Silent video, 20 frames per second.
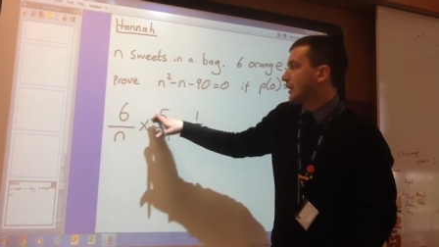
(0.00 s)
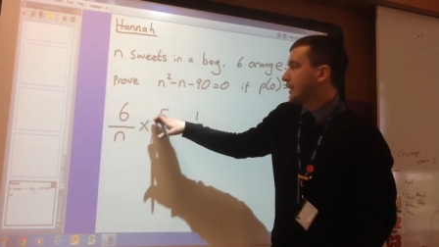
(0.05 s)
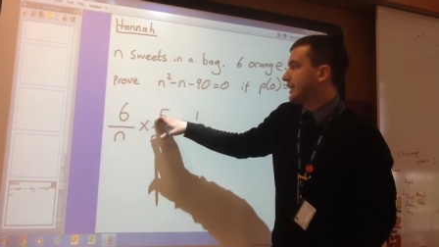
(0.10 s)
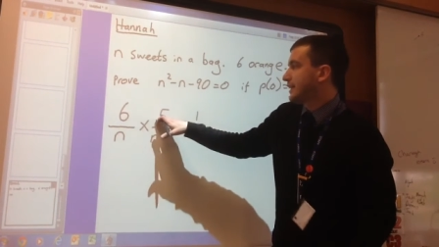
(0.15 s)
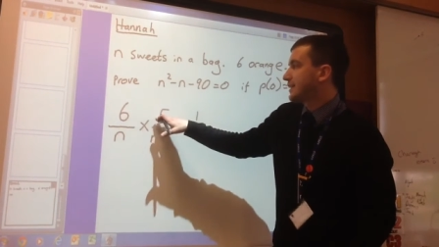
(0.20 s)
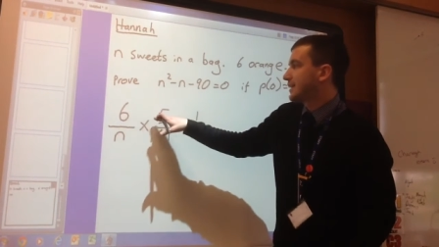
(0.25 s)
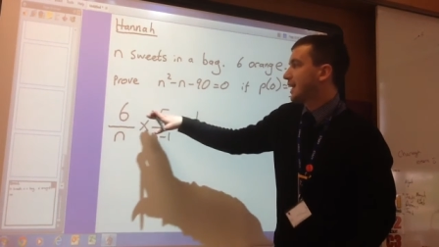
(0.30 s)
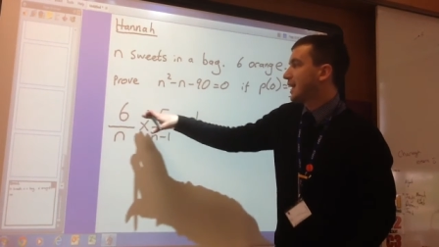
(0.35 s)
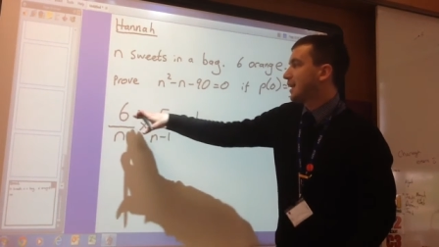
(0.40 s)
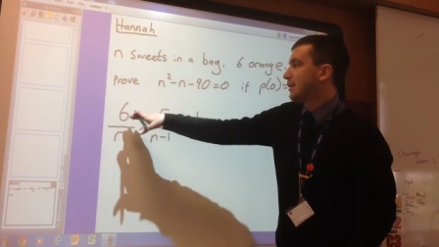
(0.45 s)

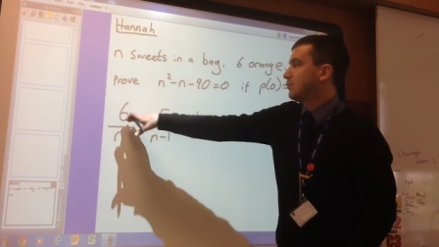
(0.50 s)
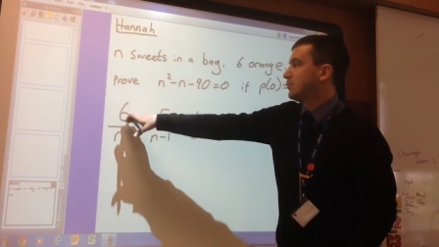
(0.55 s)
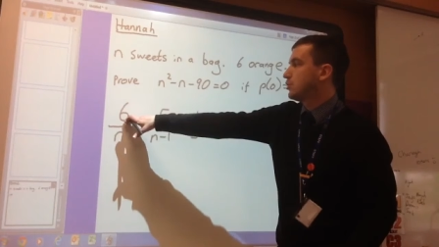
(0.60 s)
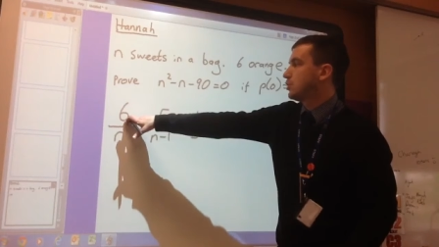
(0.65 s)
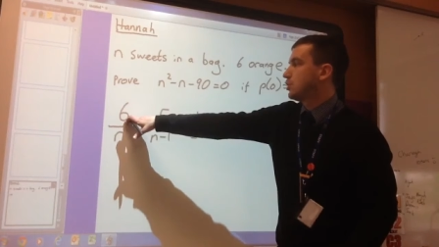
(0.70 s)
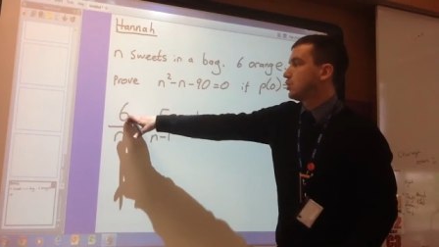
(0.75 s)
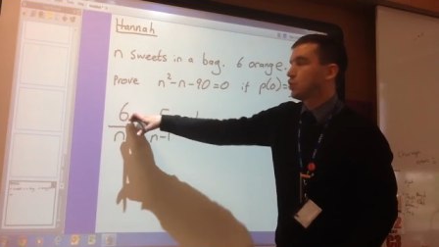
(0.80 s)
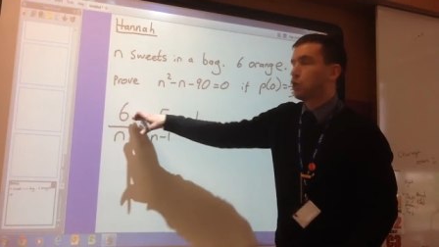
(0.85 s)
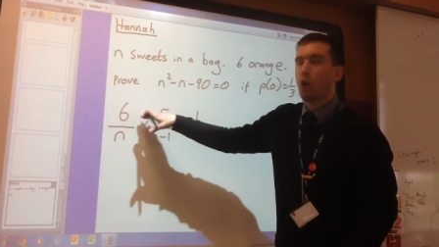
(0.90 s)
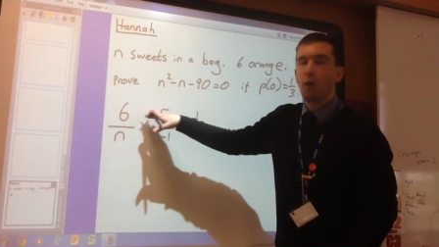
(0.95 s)
you
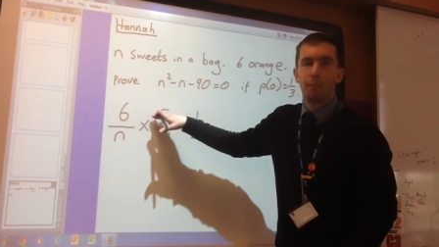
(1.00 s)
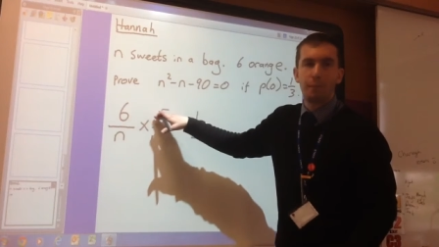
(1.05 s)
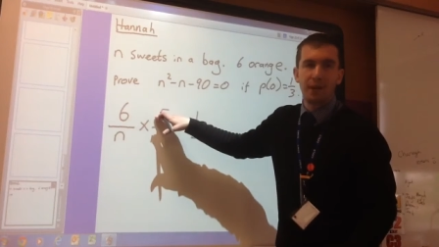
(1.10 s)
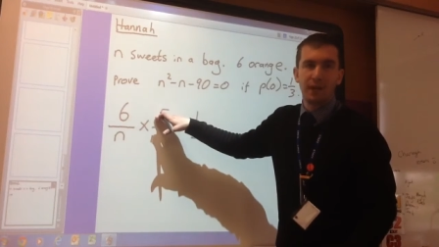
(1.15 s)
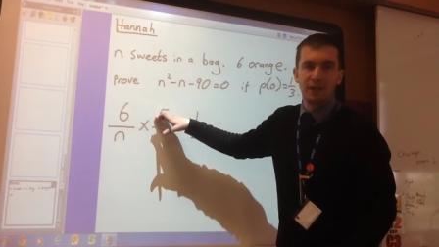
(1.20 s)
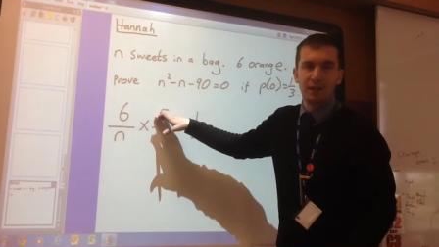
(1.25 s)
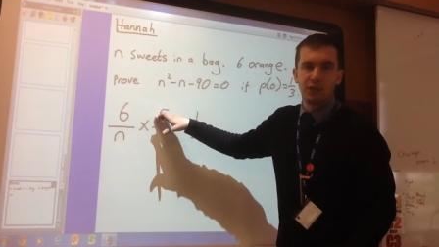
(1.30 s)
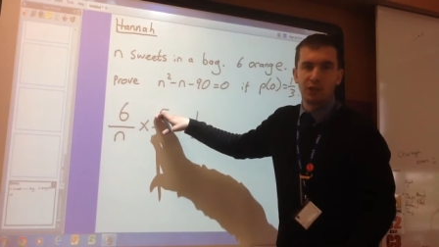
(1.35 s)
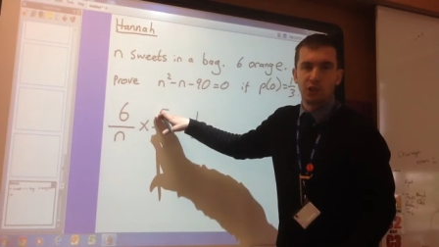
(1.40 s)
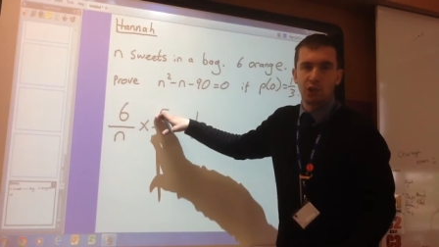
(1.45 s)
times the top
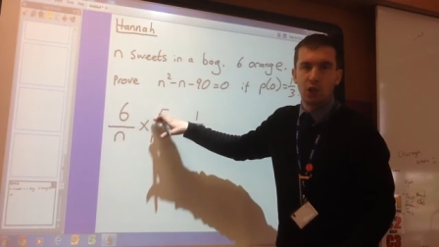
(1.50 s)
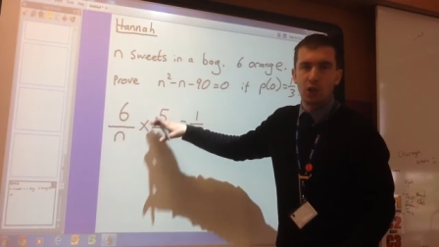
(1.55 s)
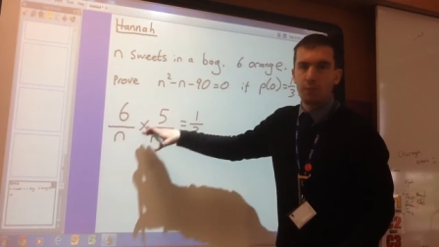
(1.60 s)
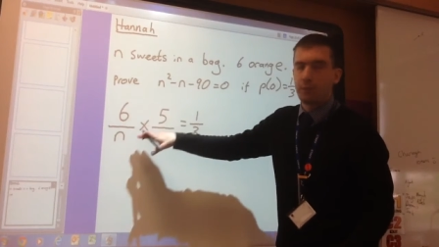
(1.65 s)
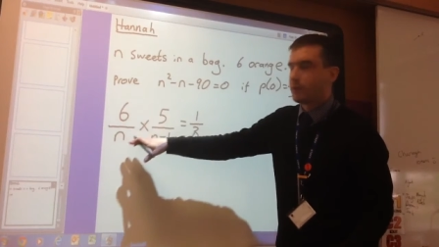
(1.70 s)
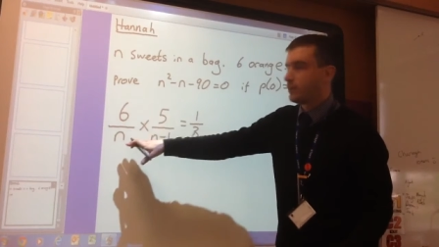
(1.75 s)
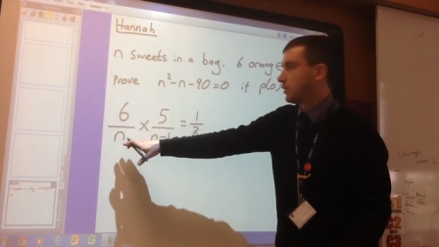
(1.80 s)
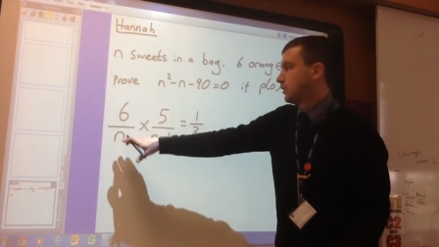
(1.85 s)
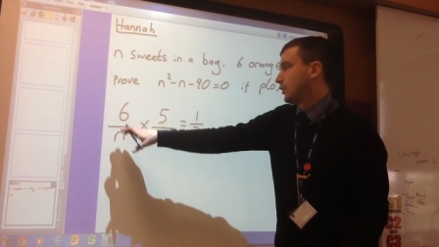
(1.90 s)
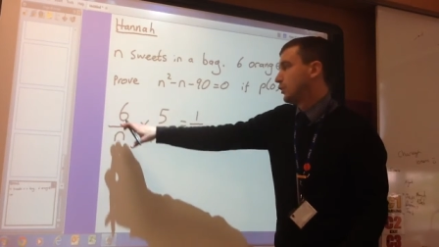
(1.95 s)
by the
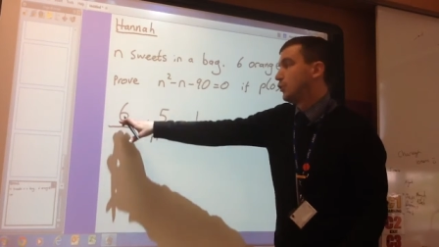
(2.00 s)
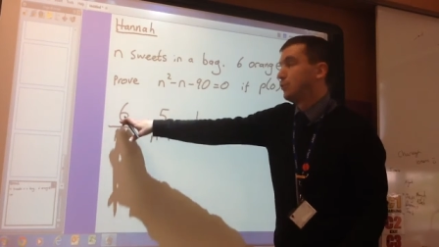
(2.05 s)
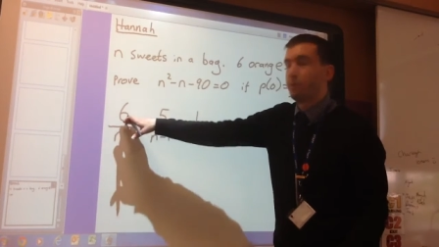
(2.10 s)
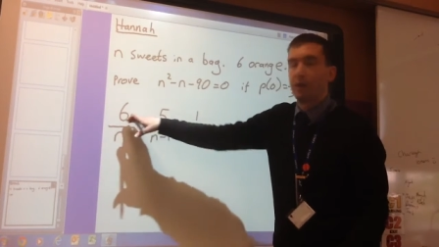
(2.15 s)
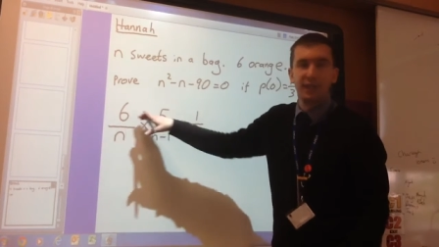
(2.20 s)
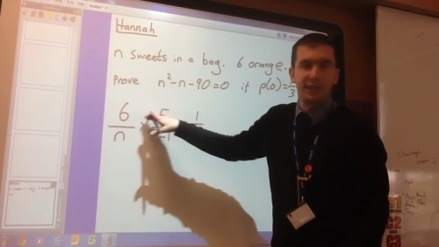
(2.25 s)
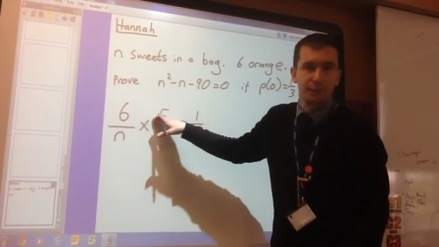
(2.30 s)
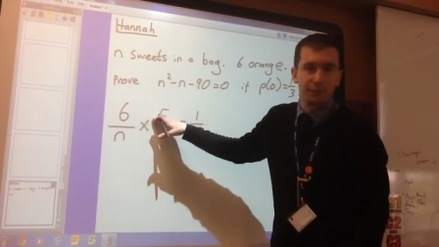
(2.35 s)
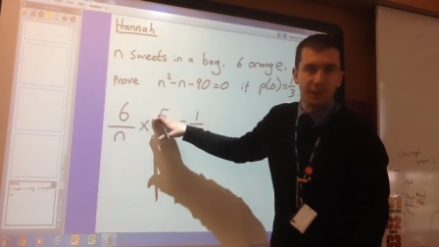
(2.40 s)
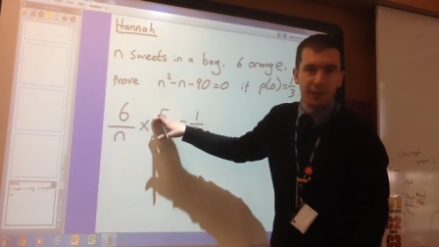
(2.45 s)
top, the
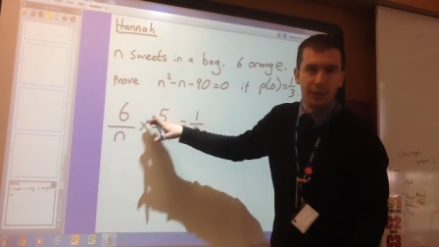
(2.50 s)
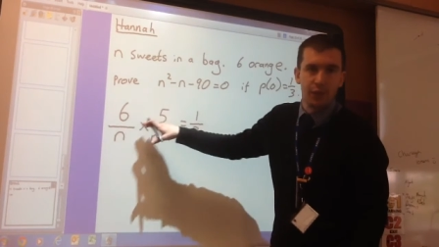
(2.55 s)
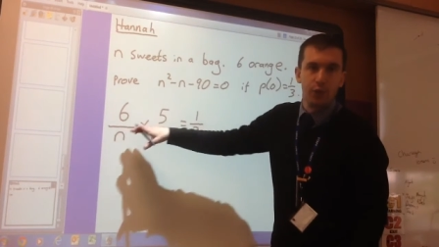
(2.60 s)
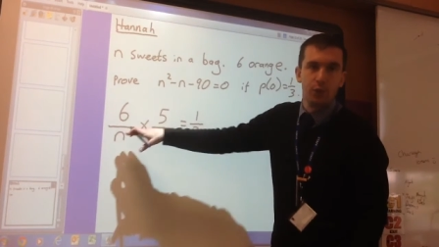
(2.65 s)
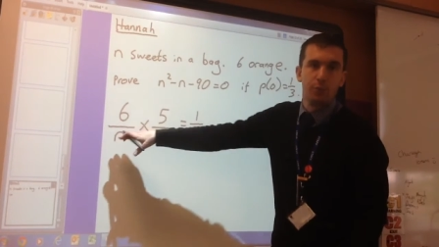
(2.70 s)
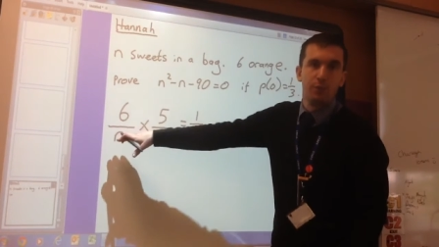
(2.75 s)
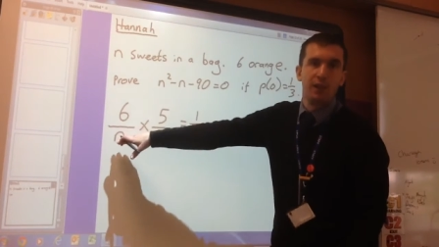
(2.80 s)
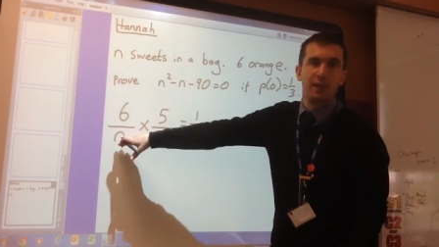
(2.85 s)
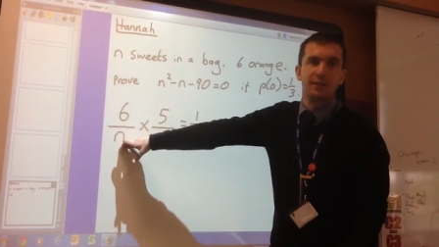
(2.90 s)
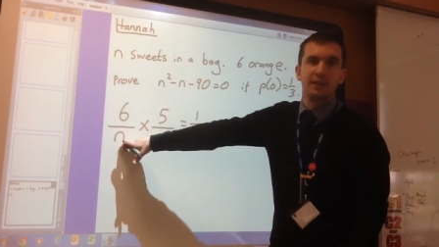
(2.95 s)
numerator by the
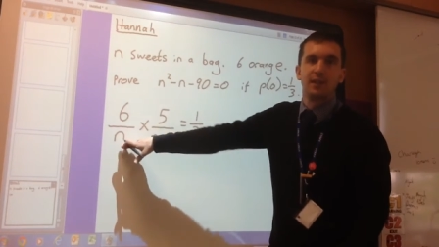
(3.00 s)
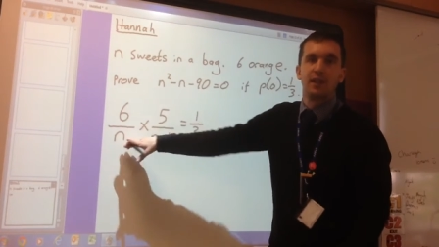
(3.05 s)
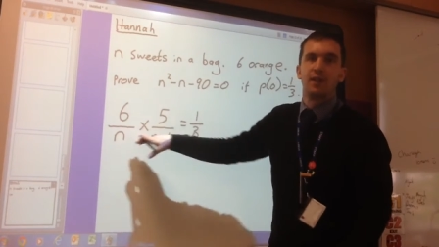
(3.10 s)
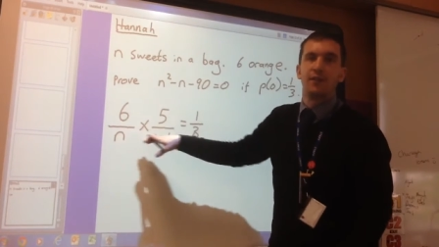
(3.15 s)
numerator,